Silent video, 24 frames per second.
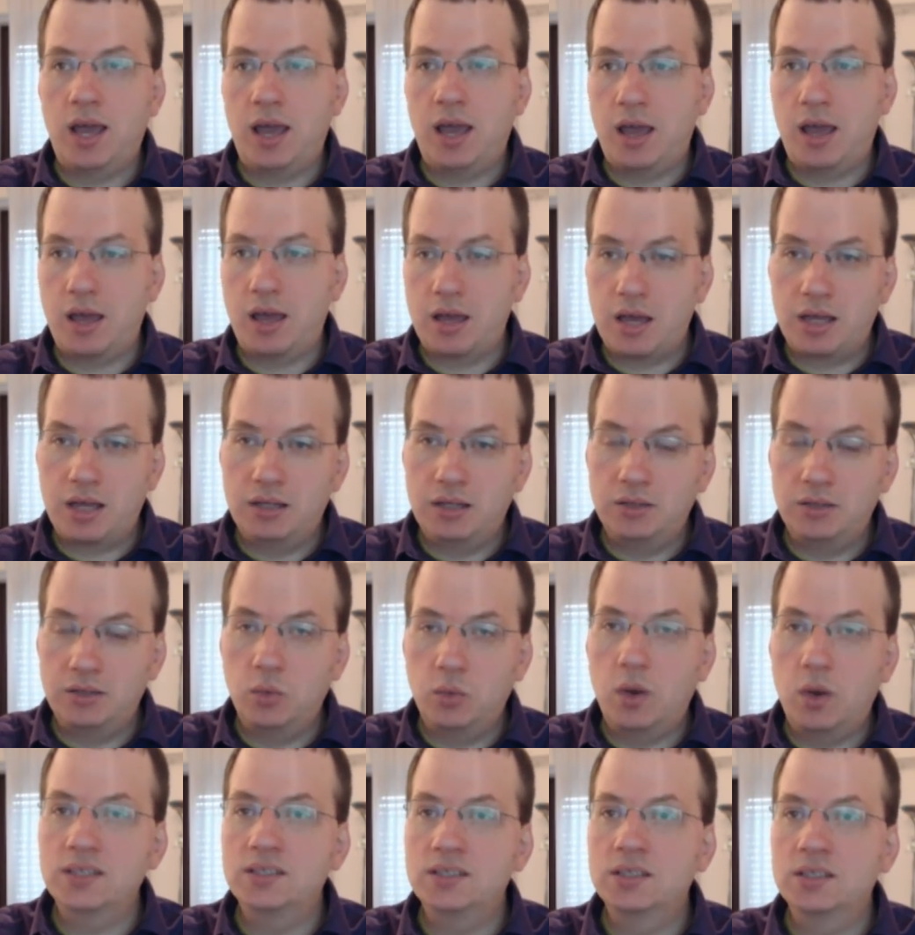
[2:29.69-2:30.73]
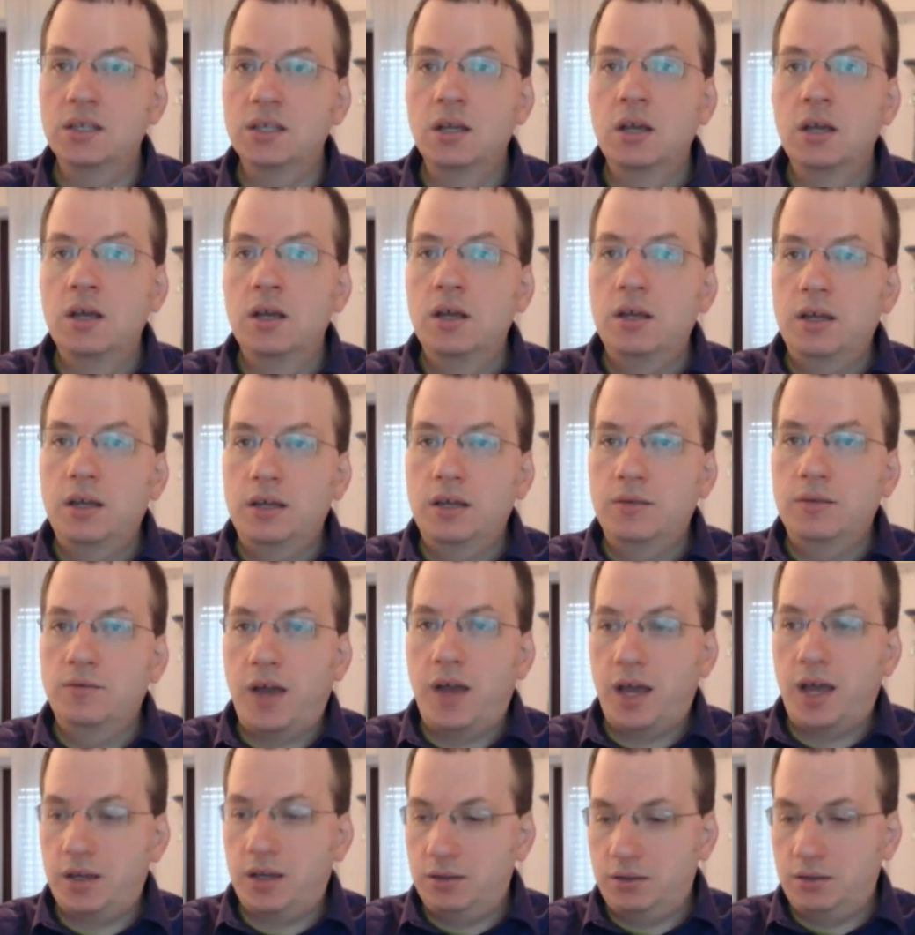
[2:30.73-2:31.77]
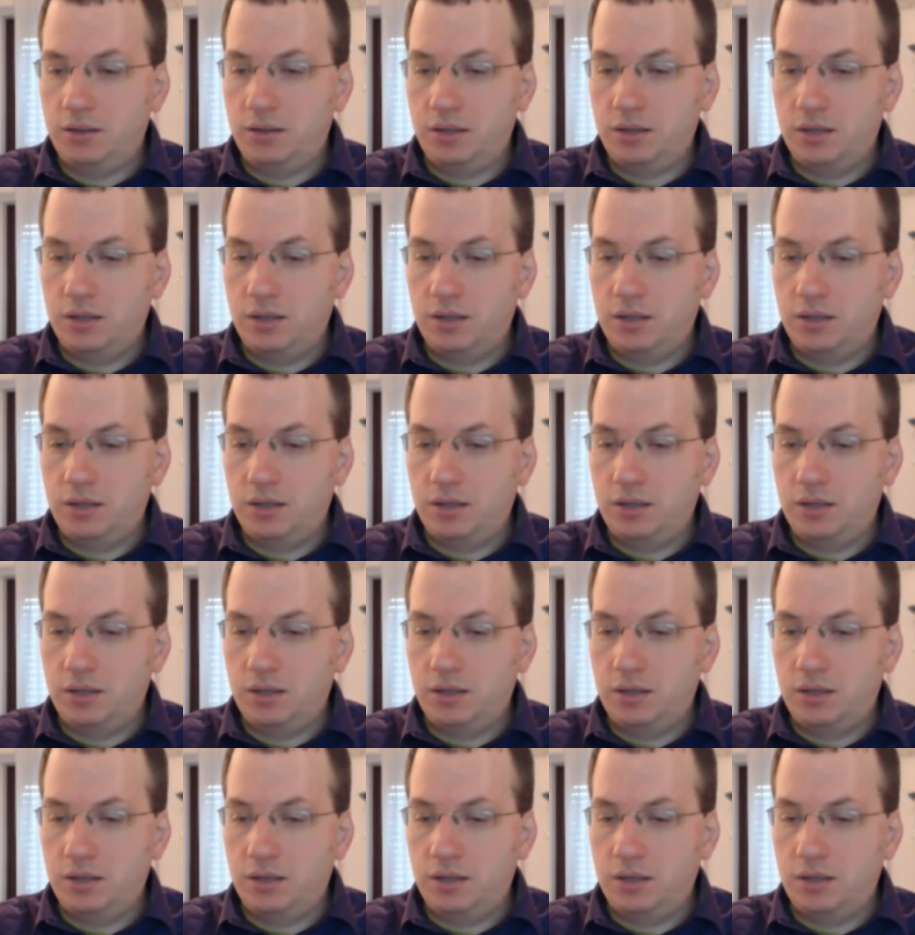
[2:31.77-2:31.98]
And it was, in fact,